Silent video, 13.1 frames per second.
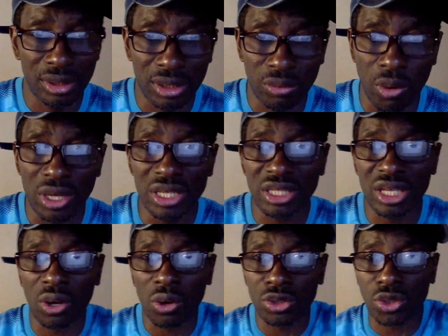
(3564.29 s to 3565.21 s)
What is
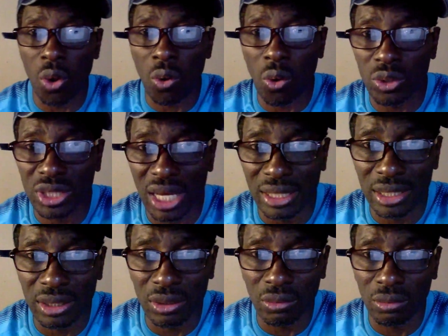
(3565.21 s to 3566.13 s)
the stone coated?
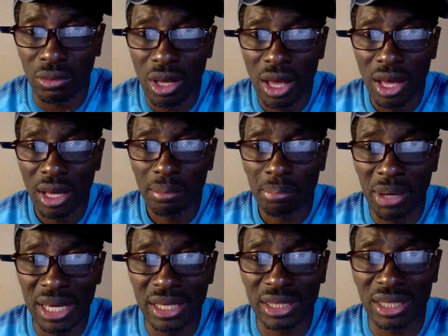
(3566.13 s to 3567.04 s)

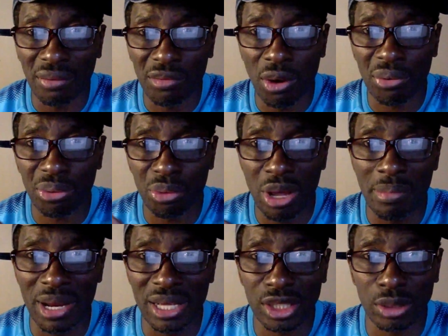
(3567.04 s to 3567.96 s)
Please, I've got 3
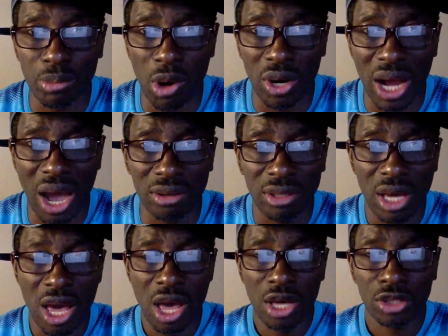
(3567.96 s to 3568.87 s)
minutes more now.
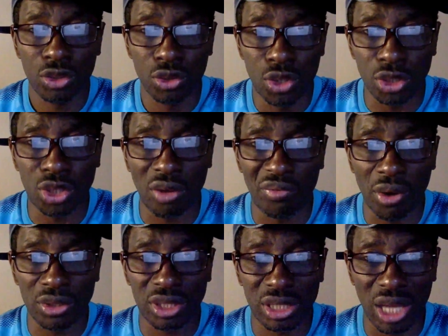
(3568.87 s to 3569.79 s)
To those of
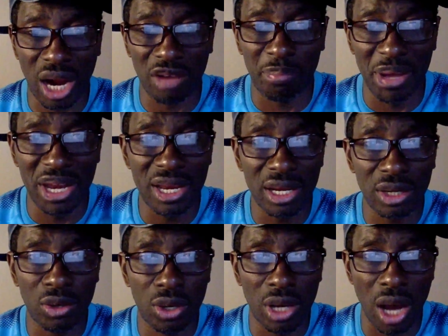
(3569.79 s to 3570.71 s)
us that have been,
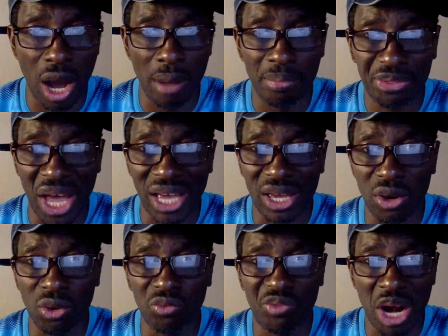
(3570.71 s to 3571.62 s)
thank
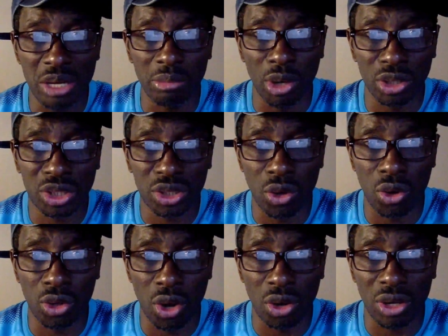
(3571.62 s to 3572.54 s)
you very much,
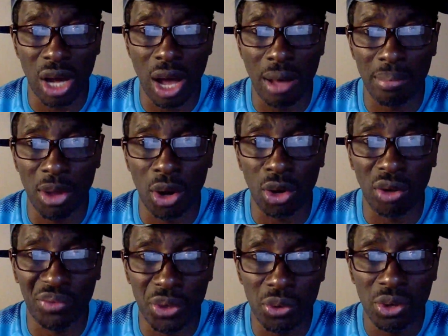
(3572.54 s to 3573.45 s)
all
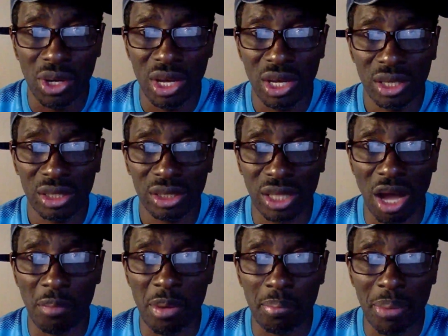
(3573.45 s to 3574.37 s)
of you that
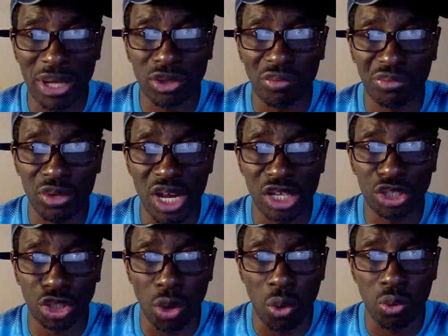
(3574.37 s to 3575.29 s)
have been part of today's
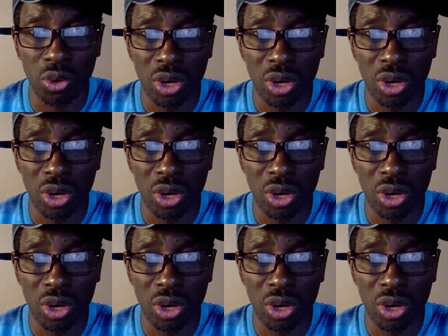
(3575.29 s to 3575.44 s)
show.